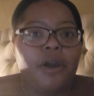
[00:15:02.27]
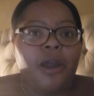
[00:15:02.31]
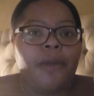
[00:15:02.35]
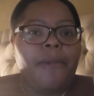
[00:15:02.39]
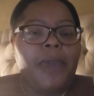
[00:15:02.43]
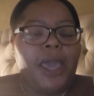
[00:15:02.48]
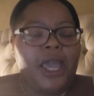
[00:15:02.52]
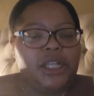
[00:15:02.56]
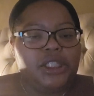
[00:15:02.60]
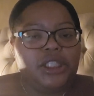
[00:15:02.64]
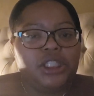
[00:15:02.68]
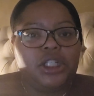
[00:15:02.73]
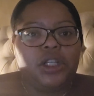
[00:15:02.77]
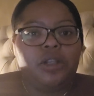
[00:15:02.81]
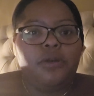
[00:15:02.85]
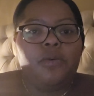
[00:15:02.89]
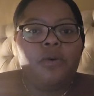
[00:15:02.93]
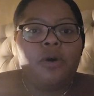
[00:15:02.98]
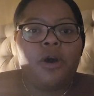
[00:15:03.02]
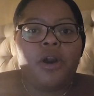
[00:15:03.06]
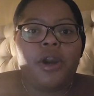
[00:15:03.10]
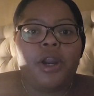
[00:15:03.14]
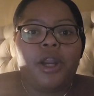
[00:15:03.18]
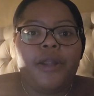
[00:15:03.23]
I'm Ashley
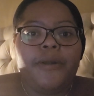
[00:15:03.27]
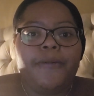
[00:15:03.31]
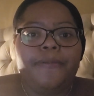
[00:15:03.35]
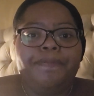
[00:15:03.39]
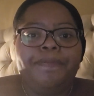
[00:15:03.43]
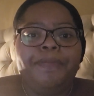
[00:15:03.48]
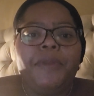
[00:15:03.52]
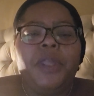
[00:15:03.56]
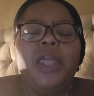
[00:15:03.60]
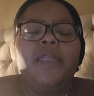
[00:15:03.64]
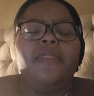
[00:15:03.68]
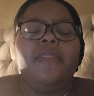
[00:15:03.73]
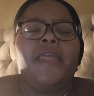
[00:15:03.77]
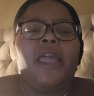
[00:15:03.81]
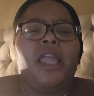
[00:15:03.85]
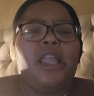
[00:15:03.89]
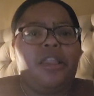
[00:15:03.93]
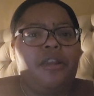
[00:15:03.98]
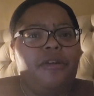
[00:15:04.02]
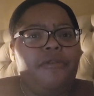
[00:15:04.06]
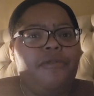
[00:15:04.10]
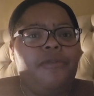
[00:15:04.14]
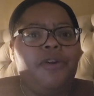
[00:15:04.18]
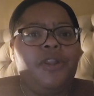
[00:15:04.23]
Warren.
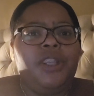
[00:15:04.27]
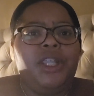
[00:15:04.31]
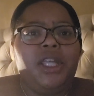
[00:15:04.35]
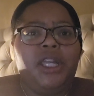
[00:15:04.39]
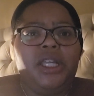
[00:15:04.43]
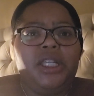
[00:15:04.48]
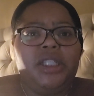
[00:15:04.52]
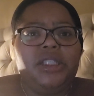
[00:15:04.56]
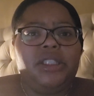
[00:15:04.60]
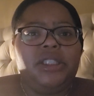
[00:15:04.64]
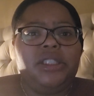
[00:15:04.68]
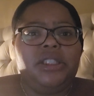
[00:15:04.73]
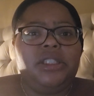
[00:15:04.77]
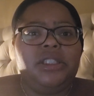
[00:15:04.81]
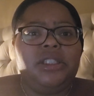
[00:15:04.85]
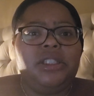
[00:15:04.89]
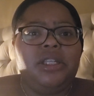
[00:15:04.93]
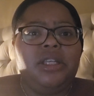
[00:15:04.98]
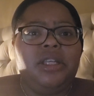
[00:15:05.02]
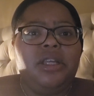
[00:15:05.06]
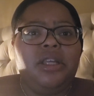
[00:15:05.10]
Thank you for this